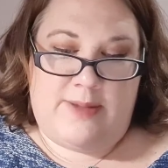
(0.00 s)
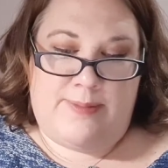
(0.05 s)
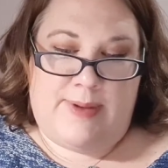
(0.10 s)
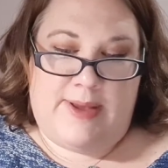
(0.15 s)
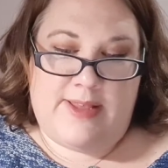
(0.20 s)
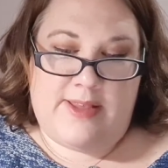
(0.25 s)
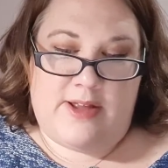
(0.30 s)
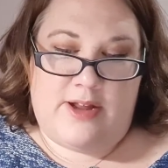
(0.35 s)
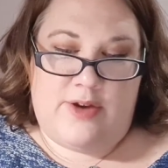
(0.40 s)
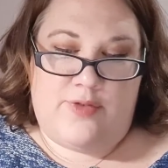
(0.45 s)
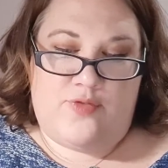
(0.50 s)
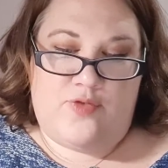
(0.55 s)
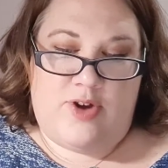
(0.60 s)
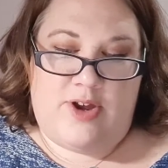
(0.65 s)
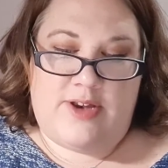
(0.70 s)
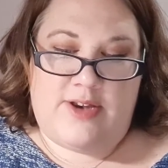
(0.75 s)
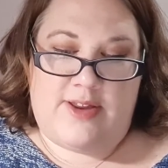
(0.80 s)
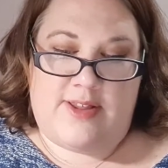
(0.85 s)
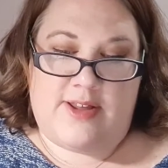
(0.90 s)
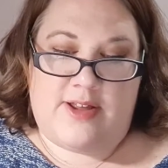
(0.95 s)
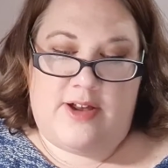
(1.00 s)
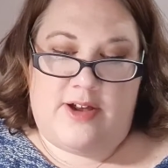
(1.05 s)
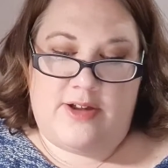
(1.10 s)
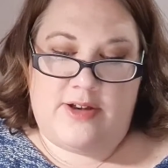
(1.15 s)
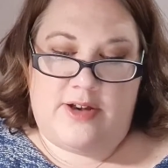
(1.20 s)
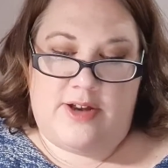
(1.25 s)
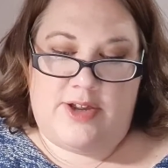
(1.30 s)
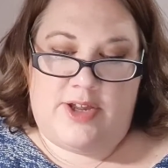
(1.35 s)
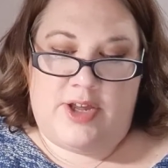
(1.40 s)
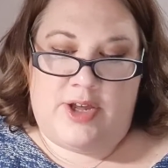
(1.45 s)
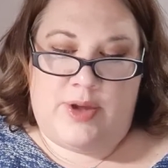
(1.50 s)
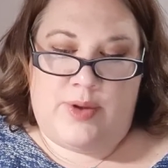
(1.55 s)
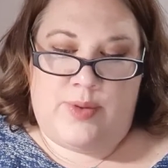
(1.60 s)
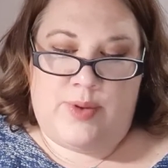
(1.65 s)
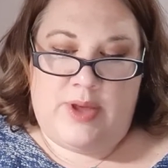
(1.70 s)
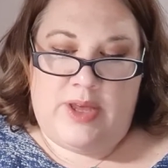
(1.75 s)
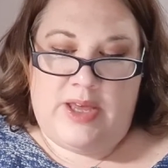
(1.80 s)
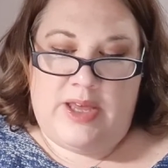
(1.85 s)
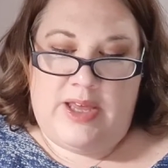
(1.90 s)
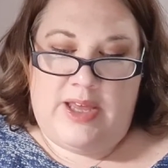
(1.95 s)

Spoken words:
the best kind of friend is a kind like you.